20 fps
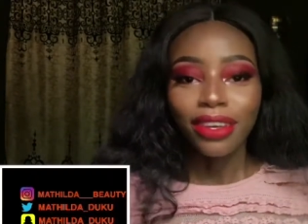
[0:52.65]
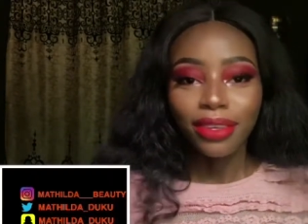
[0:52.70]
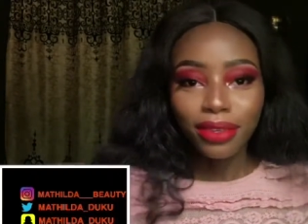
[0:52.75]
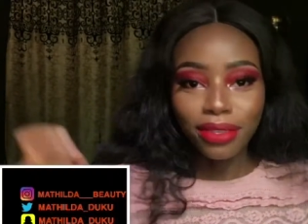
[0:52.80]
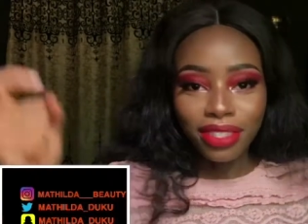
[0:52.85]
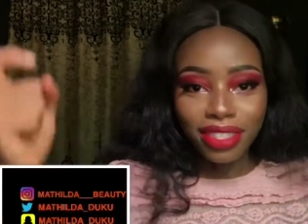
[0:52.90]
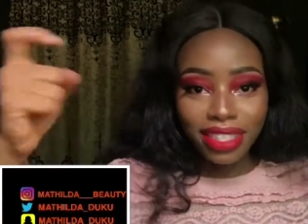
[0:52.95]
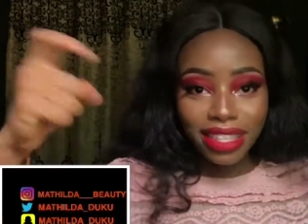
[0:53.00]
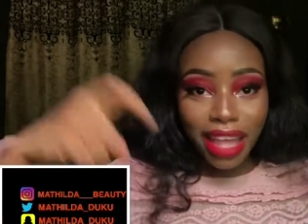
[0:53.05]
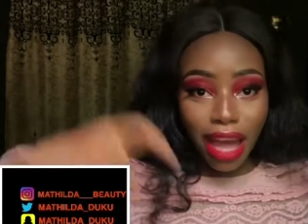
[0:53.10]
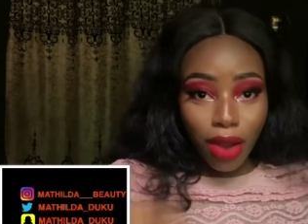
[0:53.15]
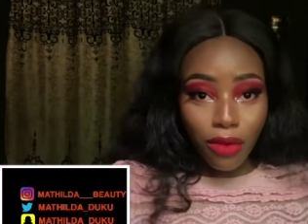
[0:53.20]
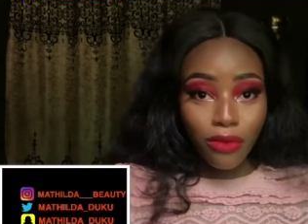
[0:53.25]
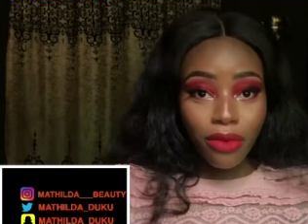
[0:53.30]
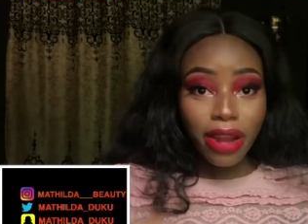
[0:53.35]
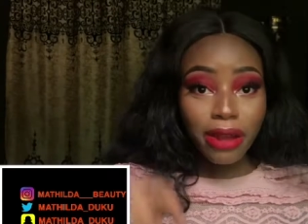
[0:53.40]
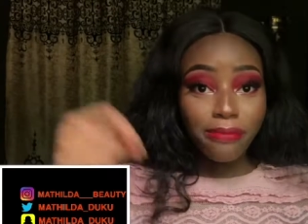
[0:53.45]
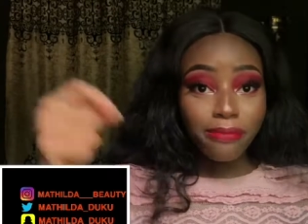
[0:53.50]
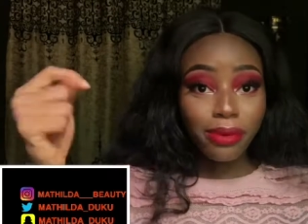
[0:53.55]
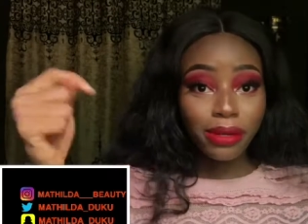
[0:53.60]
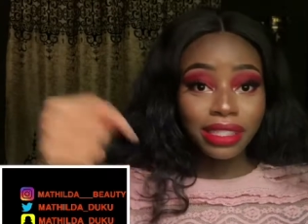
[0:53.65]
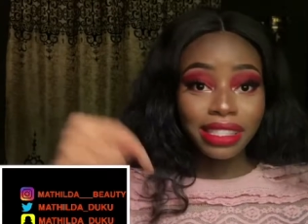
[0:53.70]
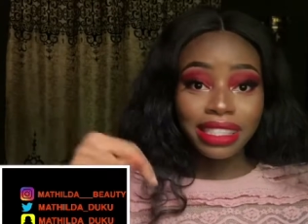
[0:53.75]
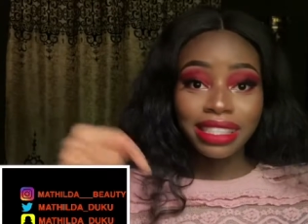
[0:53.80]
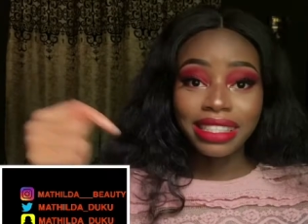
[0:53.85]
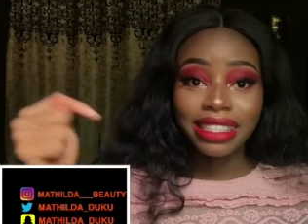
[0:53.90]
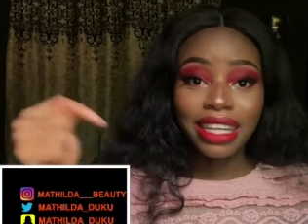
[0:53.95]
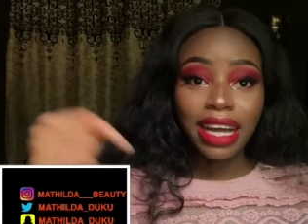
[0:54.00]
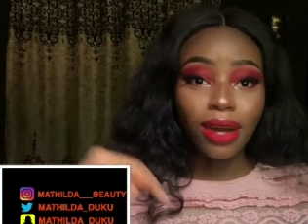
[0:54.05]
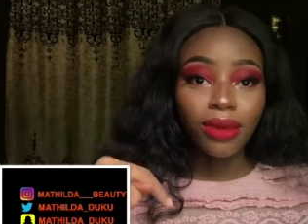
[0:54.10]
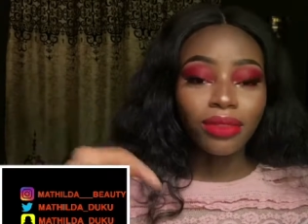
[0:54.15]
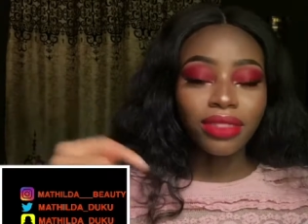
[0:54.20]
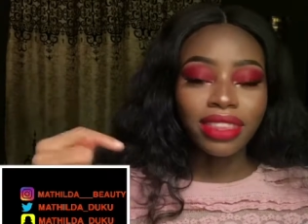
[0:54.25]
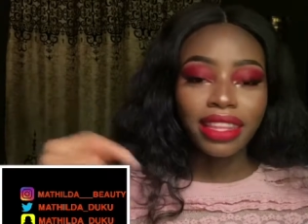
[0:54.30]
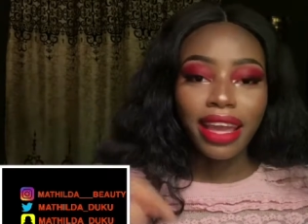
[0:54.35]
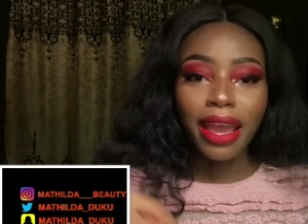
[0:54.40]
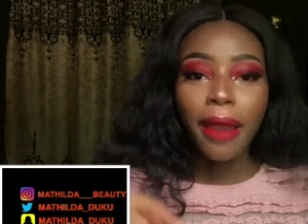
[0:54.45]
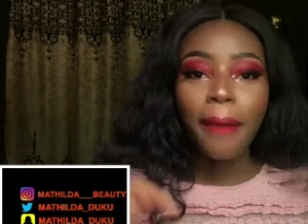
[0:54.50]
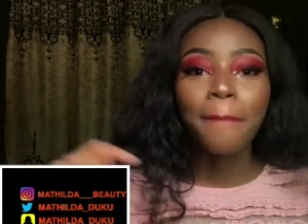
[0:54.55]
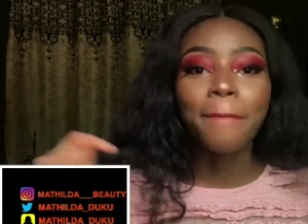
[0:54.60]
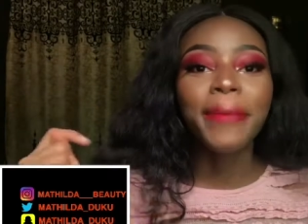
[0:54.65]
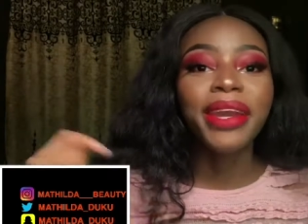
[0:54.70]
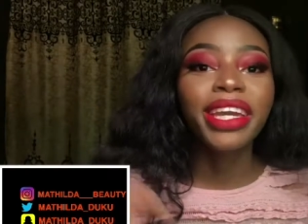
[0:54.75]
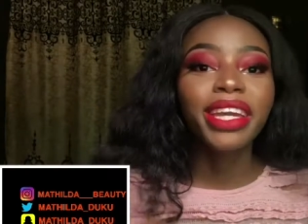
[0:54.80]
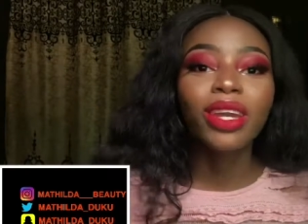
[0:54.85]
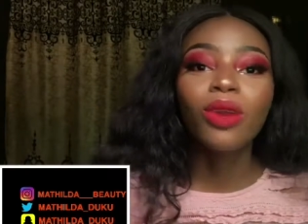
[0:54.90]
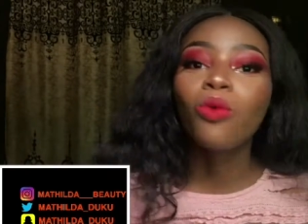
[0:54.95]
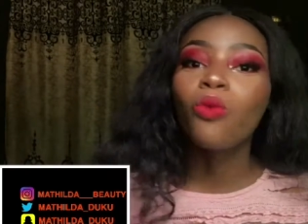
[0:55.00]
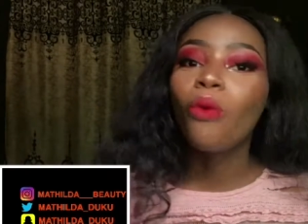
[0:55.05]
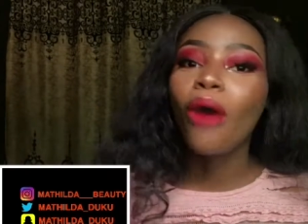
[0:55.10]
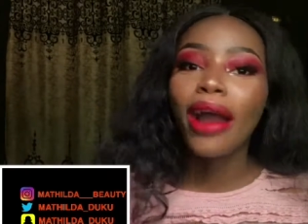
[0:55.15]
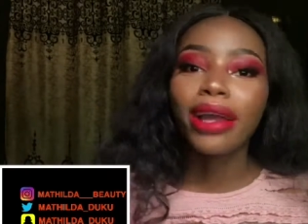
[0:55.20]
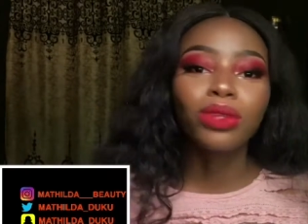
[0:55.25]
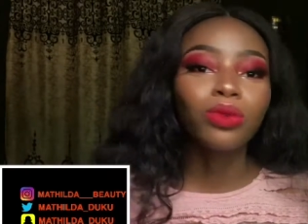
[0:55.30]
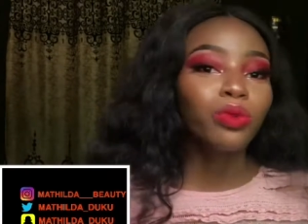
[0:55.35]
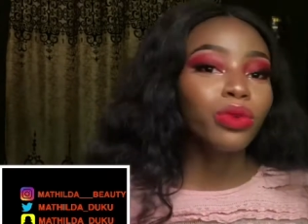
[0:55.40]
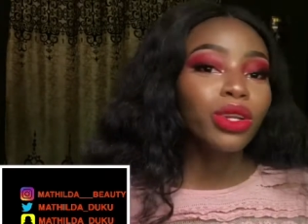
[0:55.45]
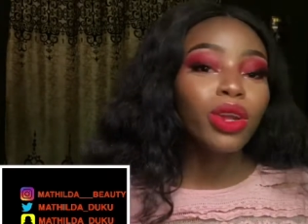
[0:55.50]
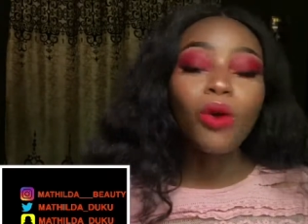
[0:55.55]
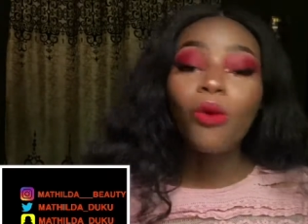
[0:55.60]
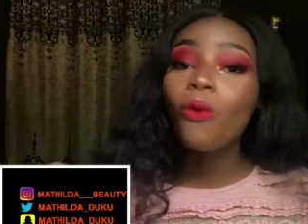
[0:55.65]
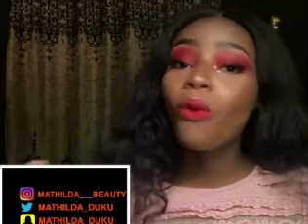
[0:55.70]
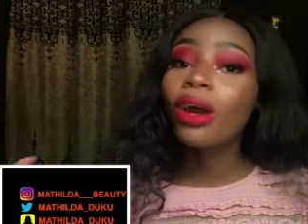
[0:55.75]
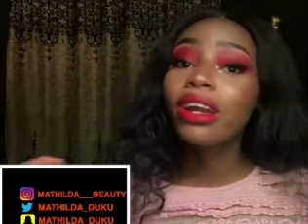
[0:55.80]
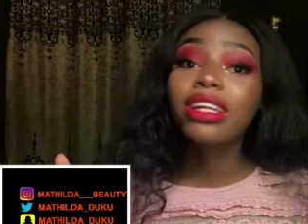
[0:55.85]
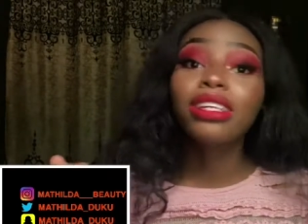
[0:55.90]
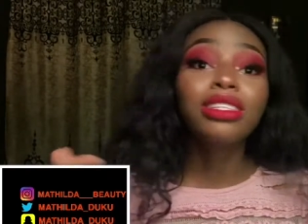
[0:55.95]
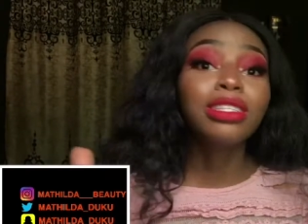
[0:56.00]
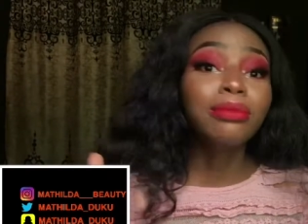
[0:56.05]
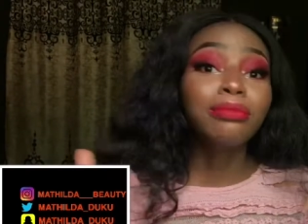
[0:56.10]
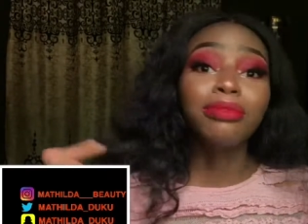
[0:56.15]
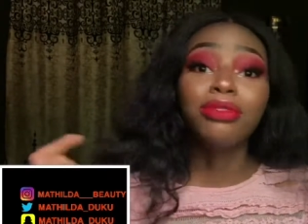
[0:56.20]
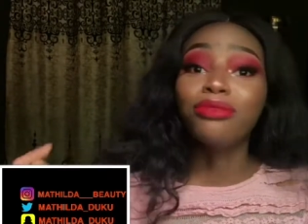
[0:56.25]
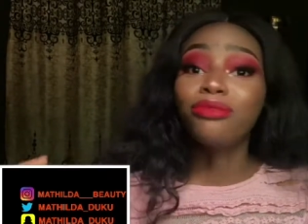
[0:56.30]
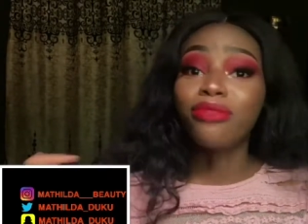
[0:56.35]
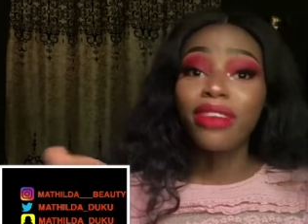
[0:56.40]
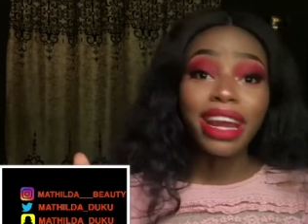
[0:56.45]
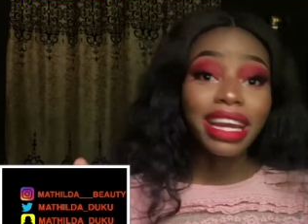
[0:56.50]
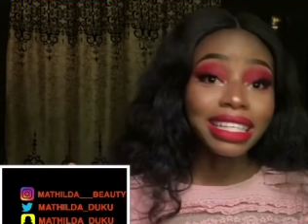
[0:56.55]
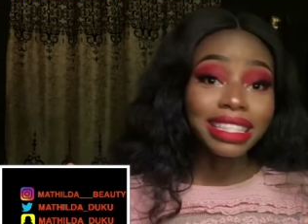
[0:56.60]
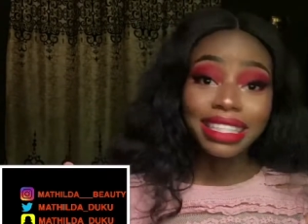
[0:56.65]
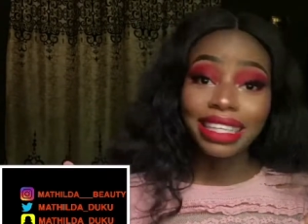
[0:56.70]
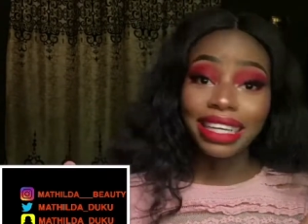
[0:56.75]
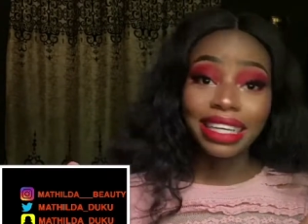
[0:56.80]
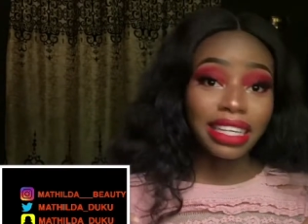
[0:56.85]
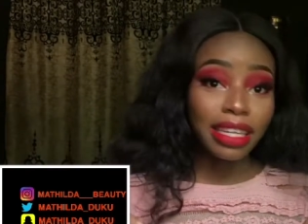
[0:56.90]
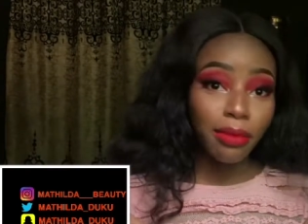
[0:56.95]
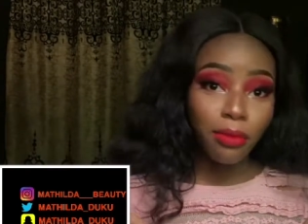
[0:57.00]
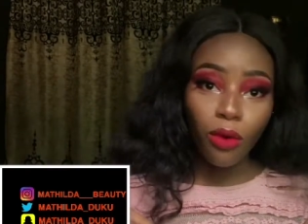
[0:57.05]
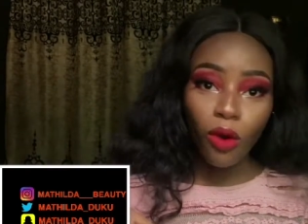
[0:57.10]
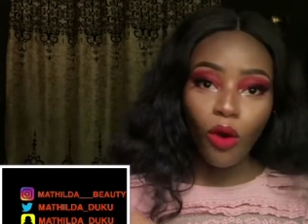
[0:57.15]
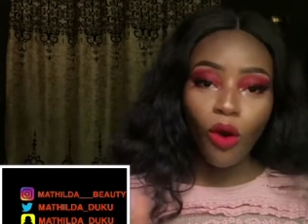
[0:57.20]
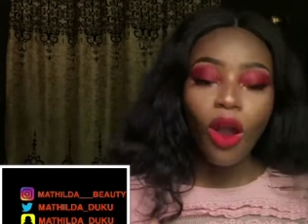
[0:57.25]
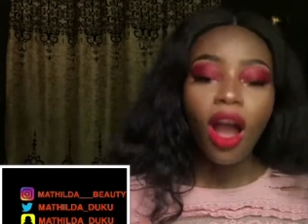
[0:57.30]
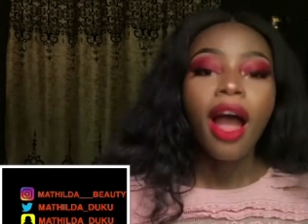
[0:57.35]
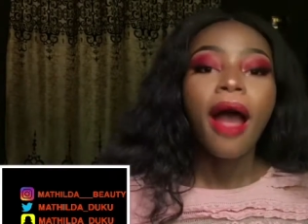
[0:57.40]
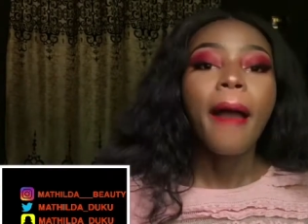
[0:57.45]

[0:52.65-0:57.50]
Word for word: You see that red button down there? Make it white. We don't want it to be red anymore.